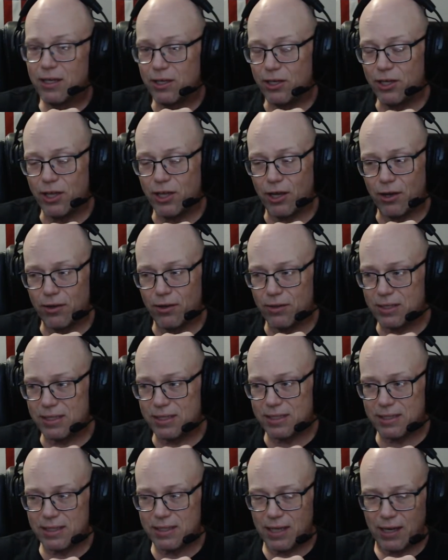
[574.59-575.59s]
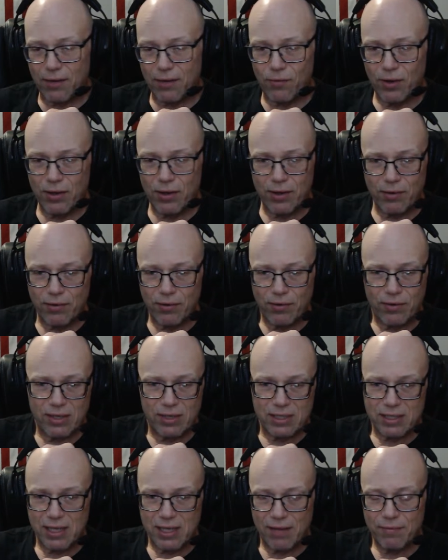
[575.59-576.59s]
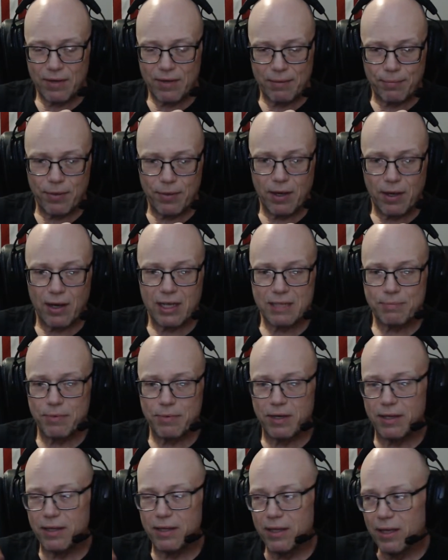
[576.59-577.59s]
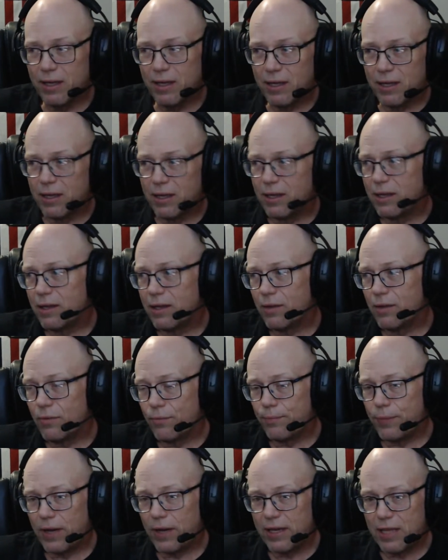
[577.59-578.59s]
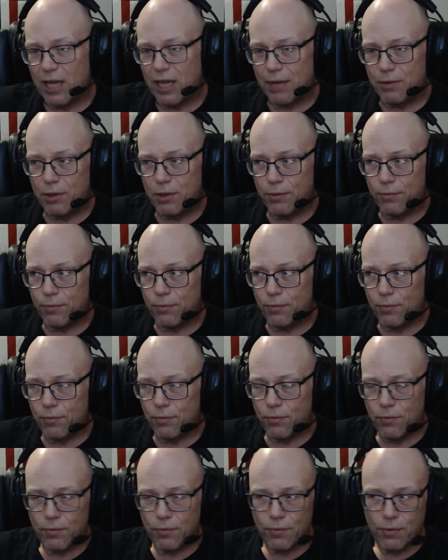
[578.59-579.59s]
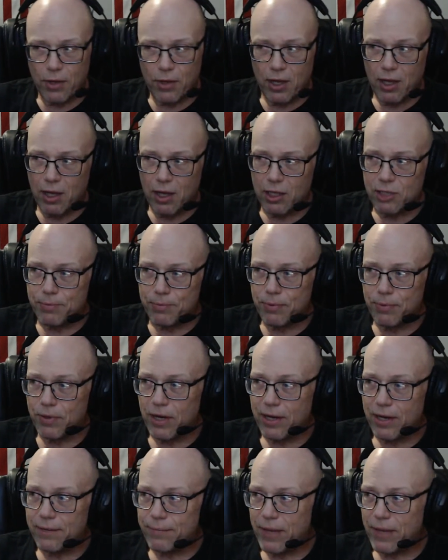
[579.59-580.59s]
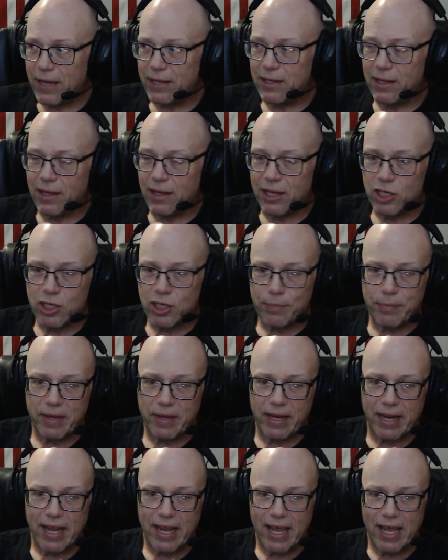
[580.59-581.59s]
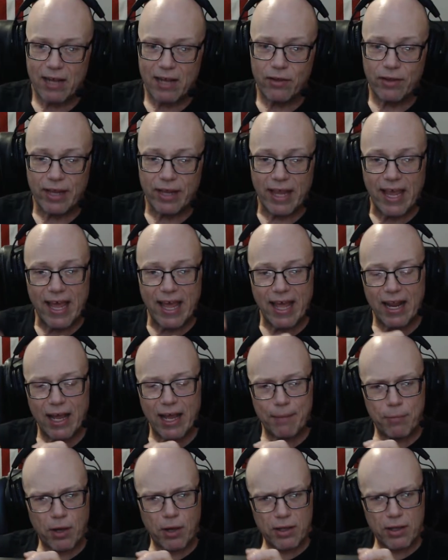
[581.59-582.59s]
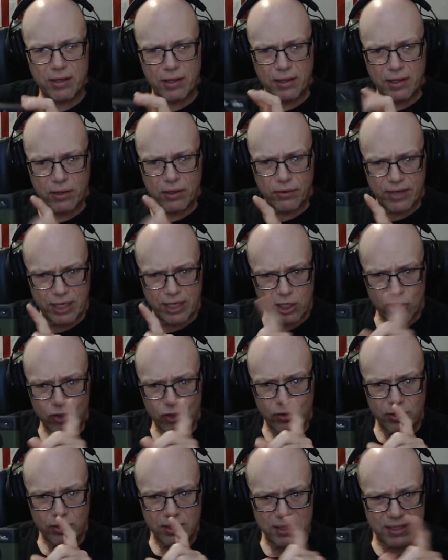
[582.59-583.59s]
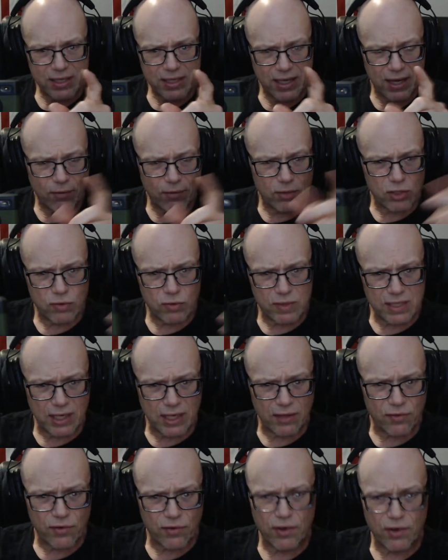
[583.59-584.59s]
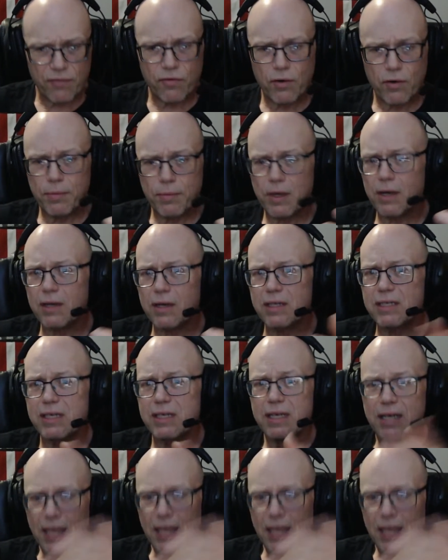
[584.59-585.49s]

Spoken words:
It's like whatever it was, $70, but by the time you pay the shipping and handling, and I bought the little insurance thing, which was like $3 or $4.